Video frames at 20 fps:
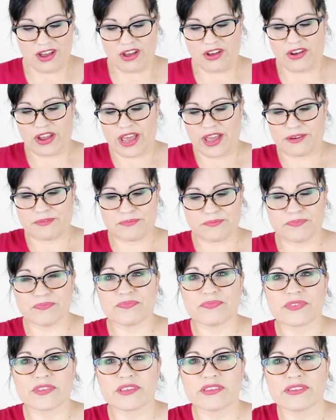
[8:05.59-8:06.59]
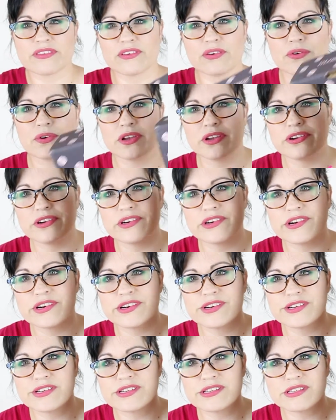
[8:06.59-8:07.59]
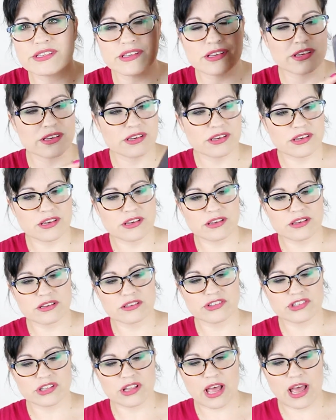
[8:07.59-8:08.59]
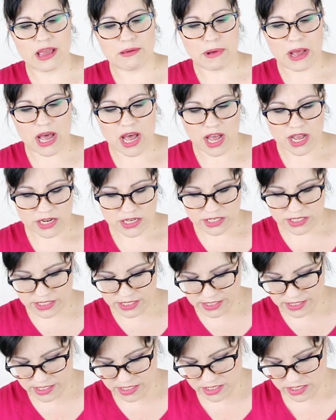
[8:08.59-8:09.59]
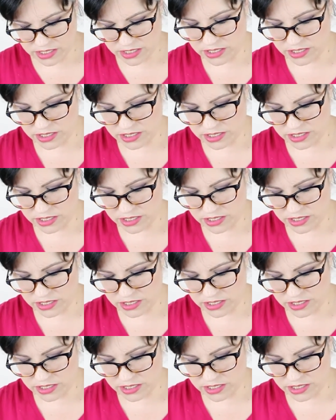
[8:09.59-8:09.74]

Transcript: Okay. So here's the July box.